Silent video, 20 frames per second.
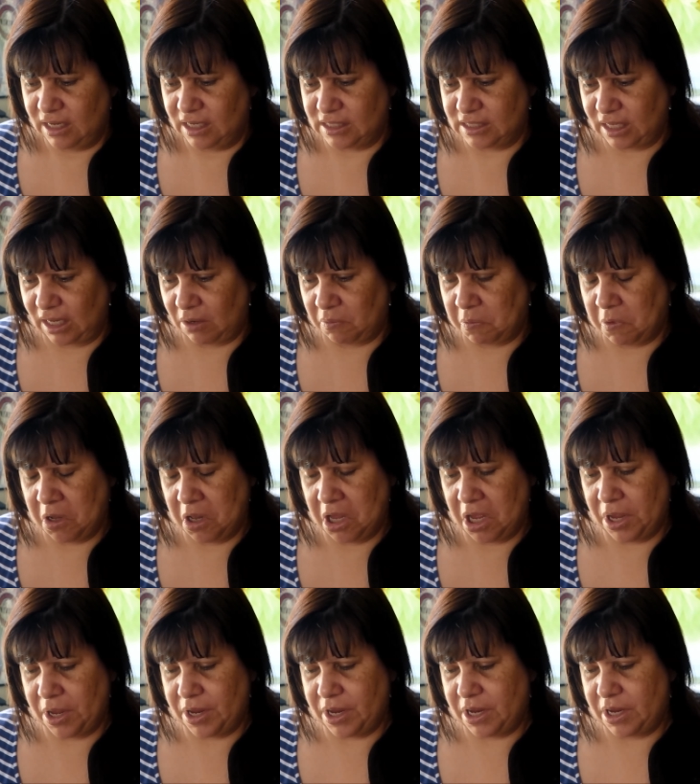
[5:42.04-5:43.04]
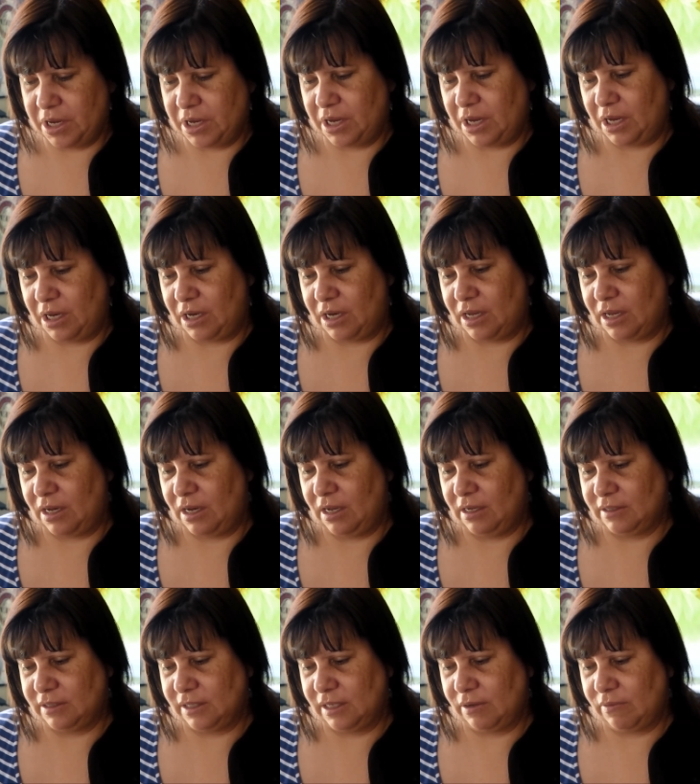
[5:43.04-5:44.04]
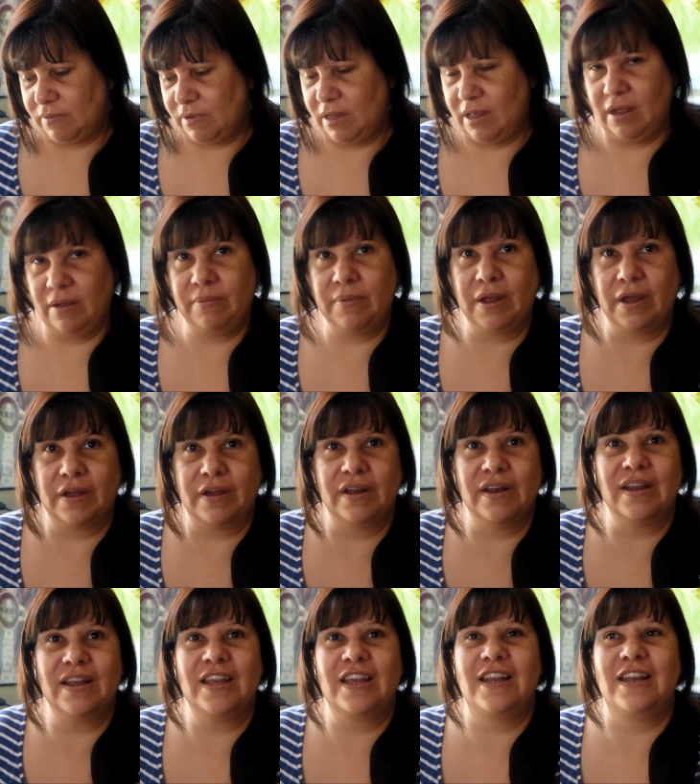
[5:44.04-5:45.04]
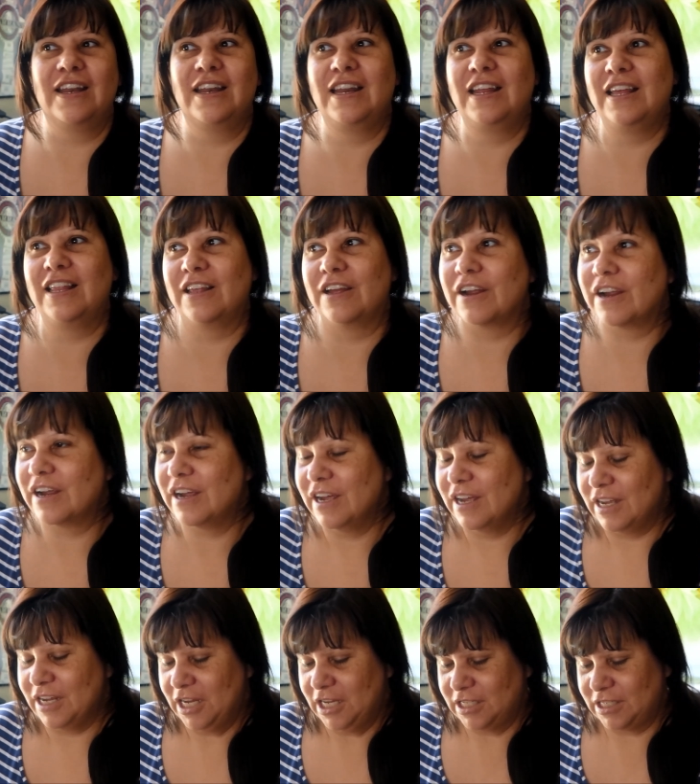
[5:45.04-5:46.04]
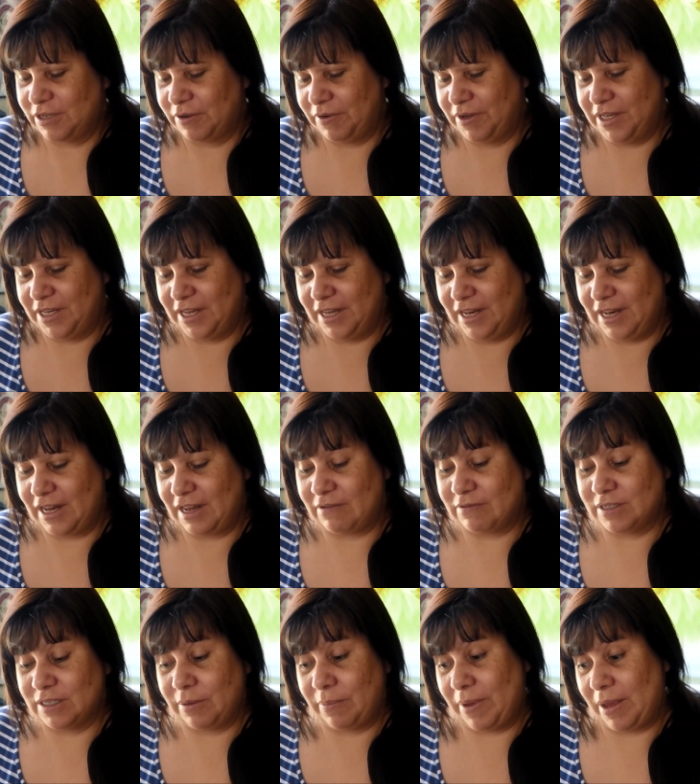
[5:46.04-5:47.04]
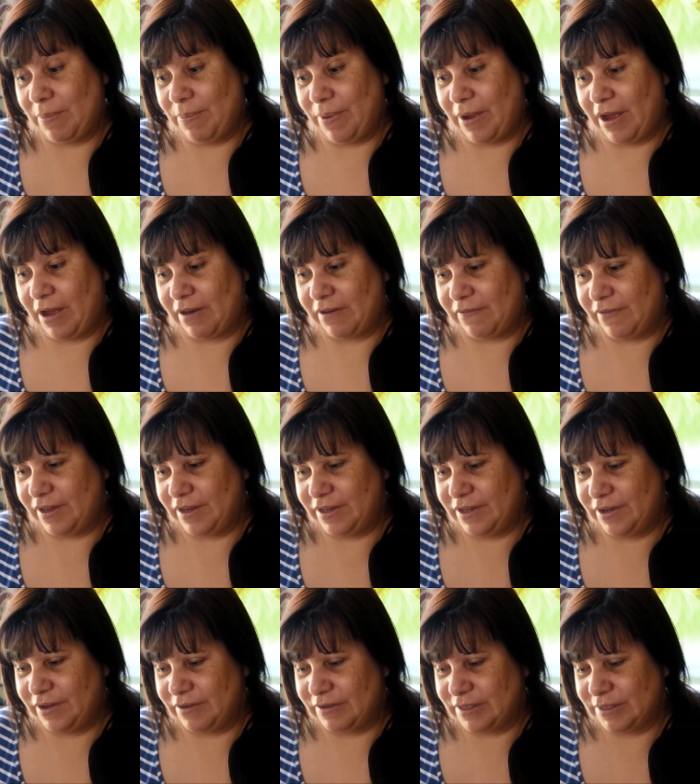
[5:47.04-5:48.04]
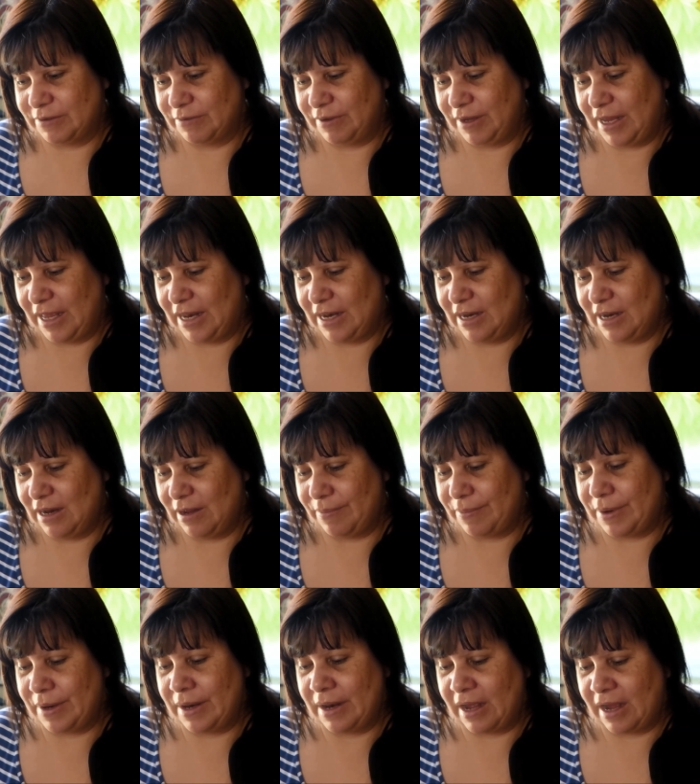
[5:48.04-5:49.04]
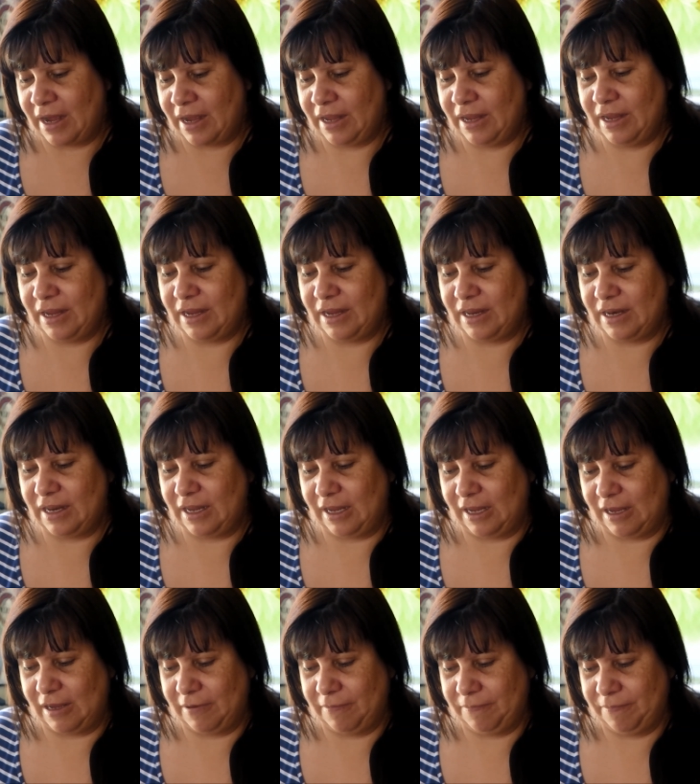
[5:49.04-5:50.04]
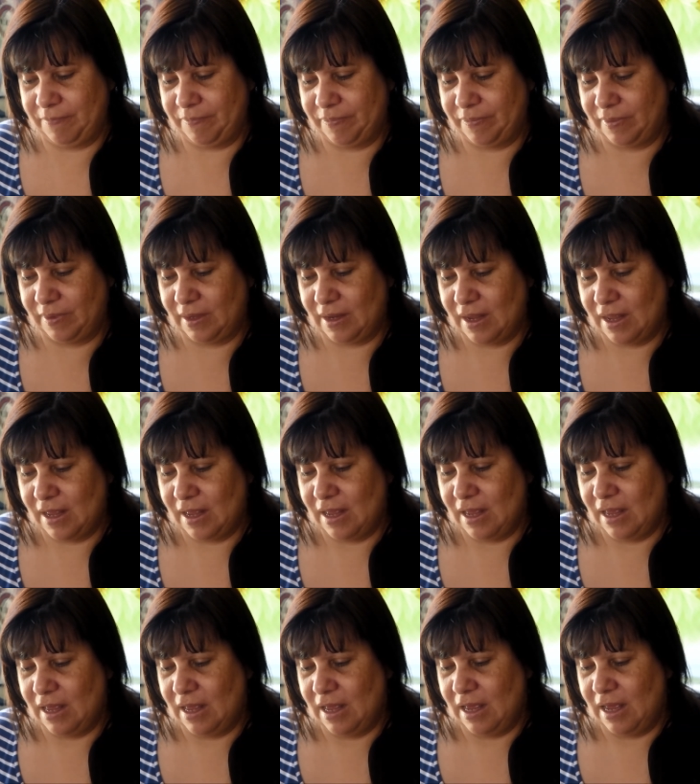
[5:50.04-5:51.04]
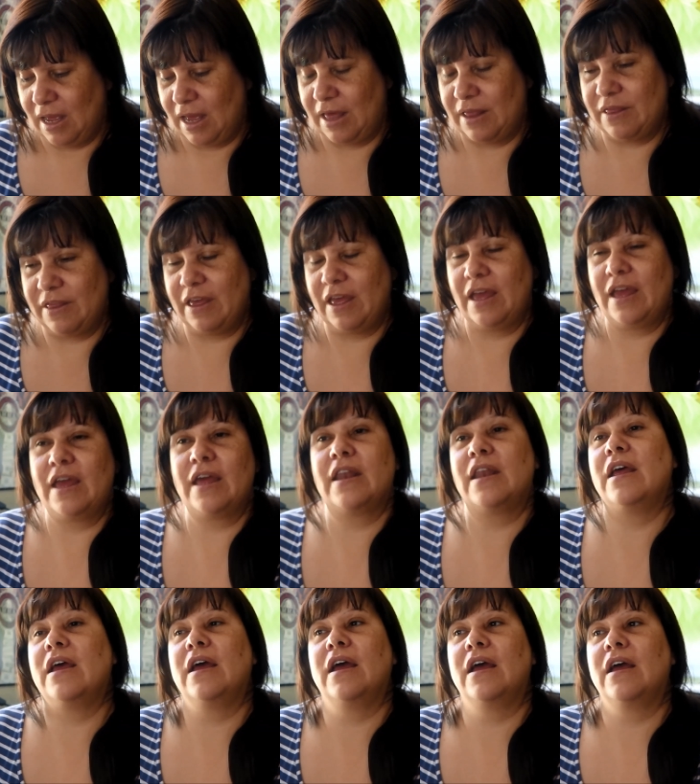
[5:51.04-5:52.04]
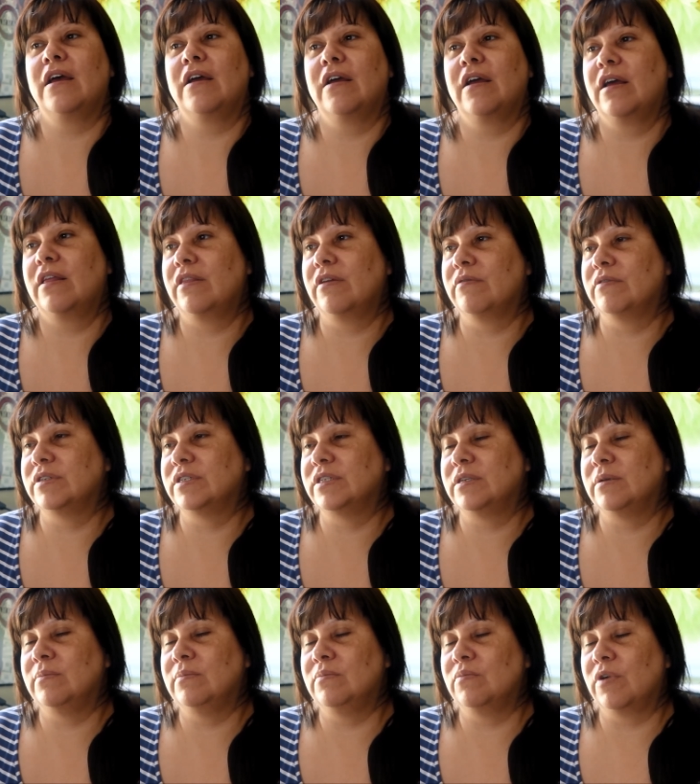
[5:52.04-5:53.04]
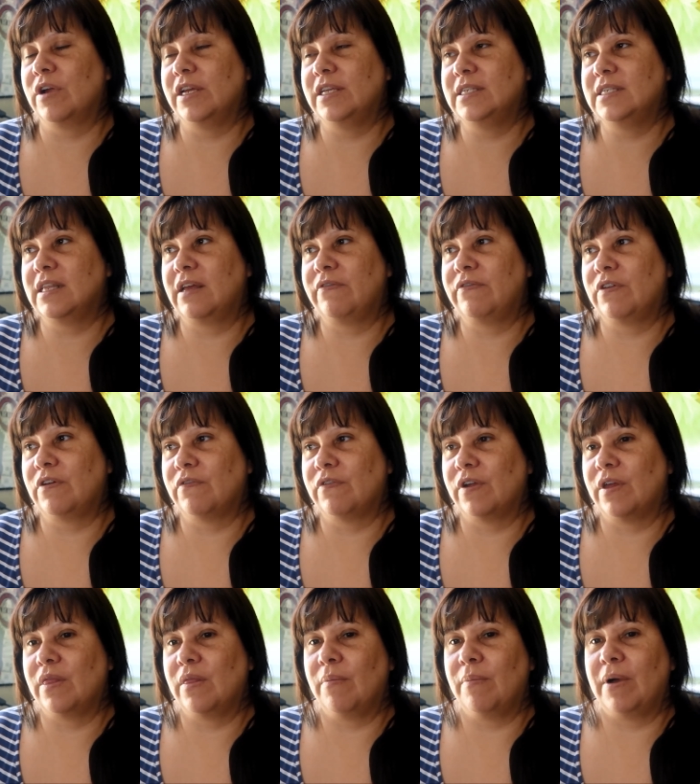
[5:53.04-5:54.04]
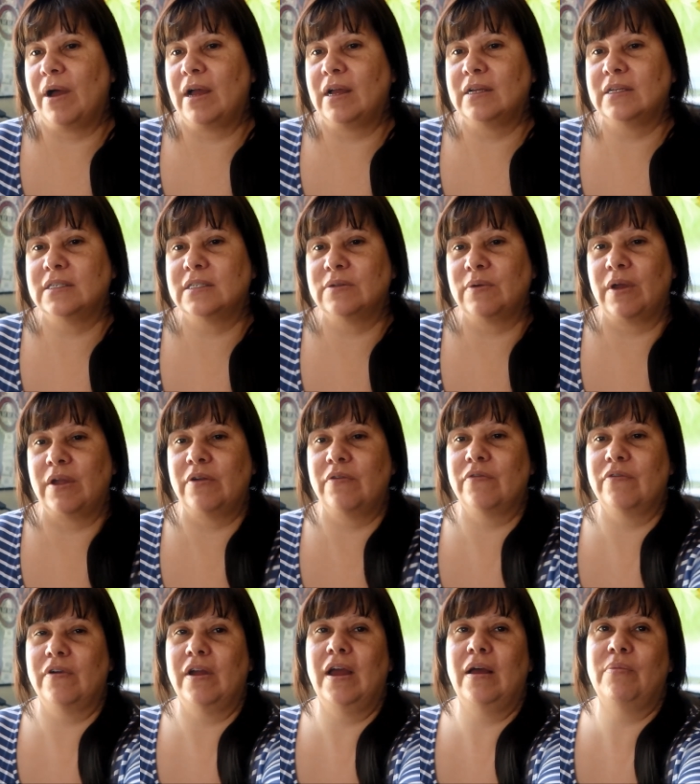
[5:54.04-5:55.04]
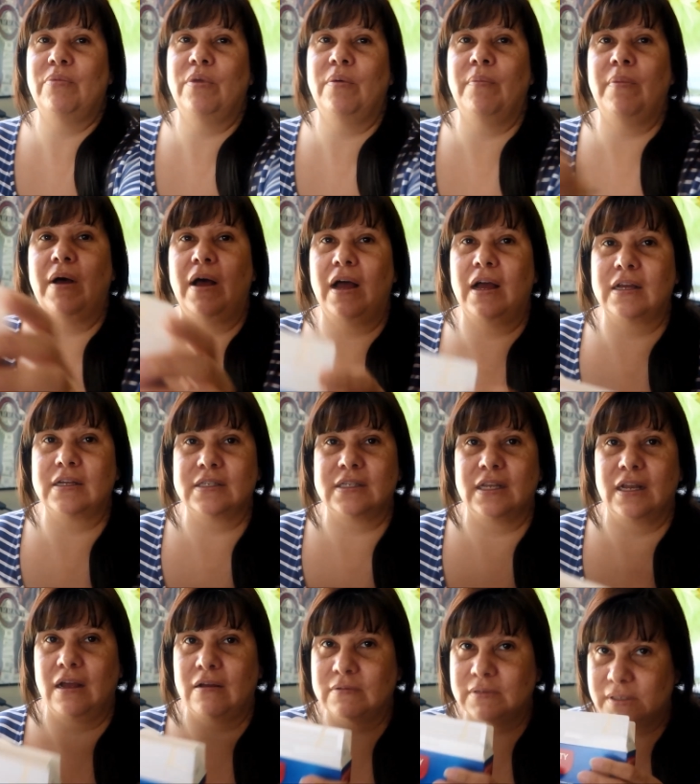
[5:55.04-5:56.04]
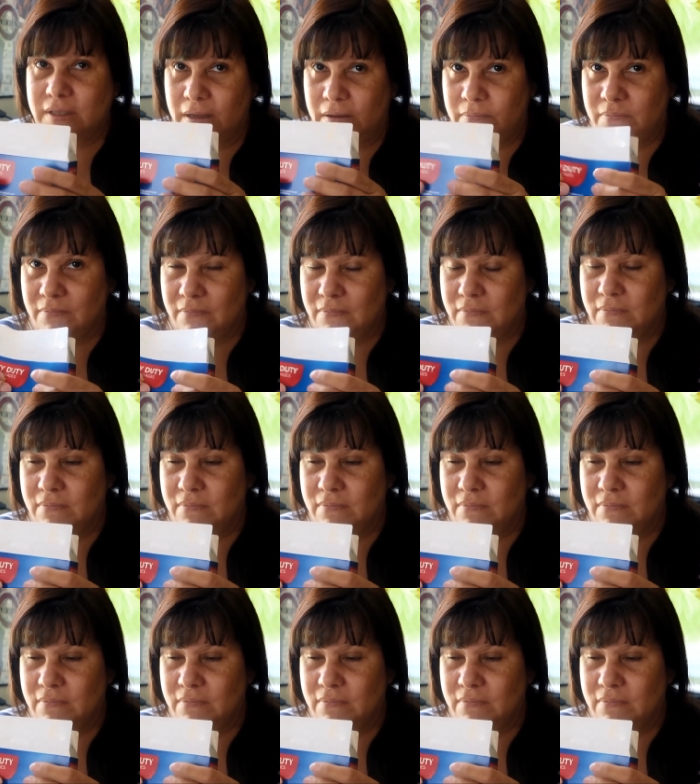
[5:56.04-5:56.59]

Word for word: He's like, well, I ain't eating it. And I was like, well, I'm not gonna eat it either. So we didn't. It was a big pot of it too, so we ended up not eating it. And then there was some rice left over in the box, so I grabbed the box, and I was like,